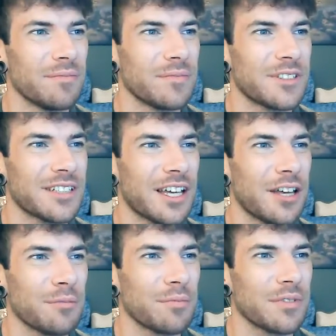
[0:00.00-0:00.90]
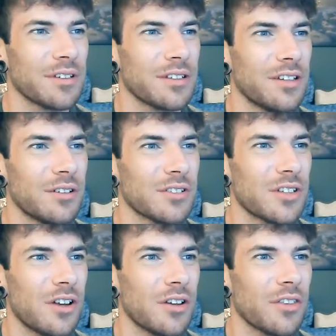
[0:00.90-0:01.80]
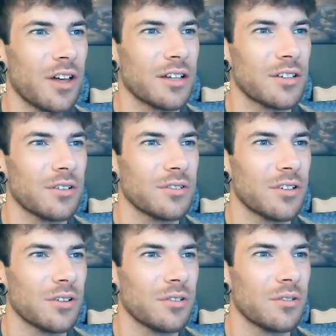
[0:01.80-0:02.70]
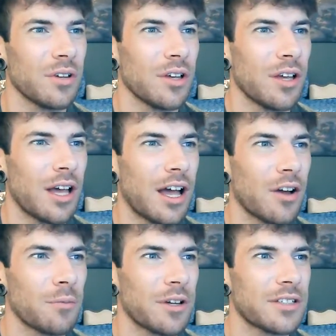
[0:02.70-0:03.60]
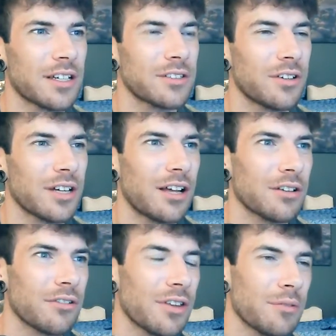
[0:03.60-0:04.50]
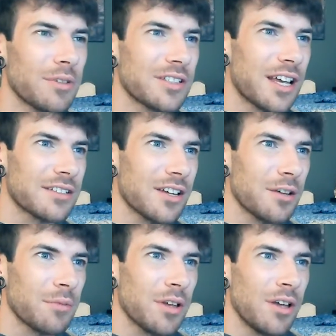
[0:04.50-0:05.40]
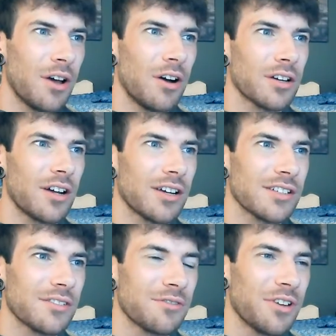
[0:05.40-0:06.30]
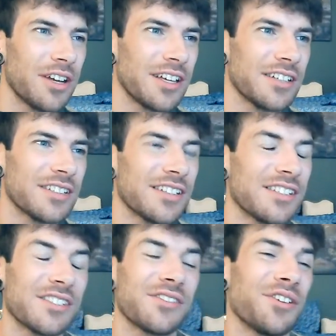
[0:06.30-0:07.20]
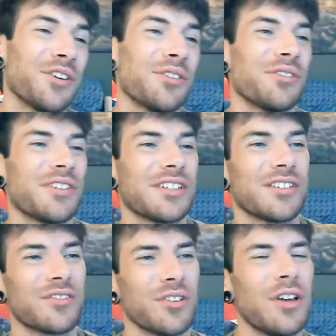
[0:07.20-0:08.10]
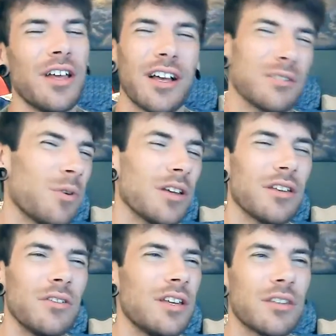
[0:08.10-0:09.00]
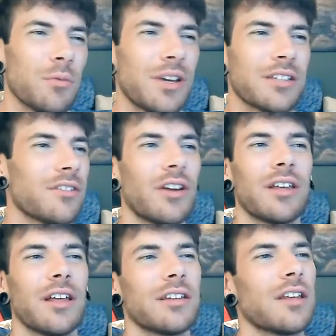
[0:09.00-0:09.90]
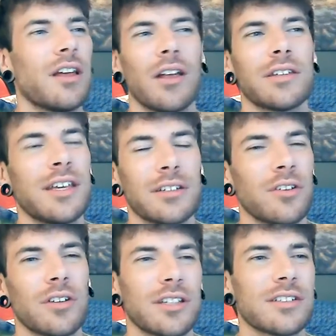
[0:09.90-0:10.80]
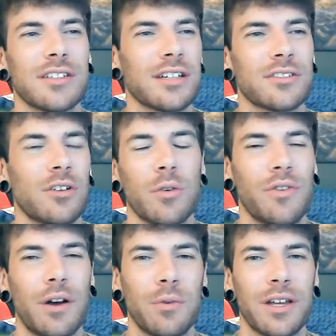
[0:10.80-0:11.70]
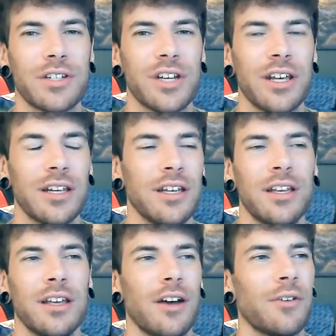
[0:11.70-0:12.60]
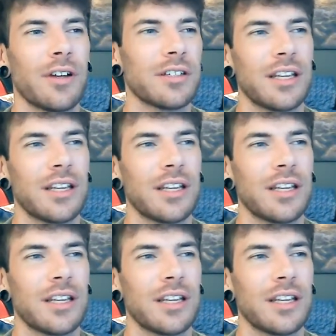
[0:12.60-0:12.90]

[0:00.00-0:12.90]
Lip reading: Skip, no sloth. I told you how my TikTok algorithm is set up. Hot guys and funnies. This is true. This is true. That's what you need the weird. Right, TikTok isn't TikTok without weird shit. Otherwise,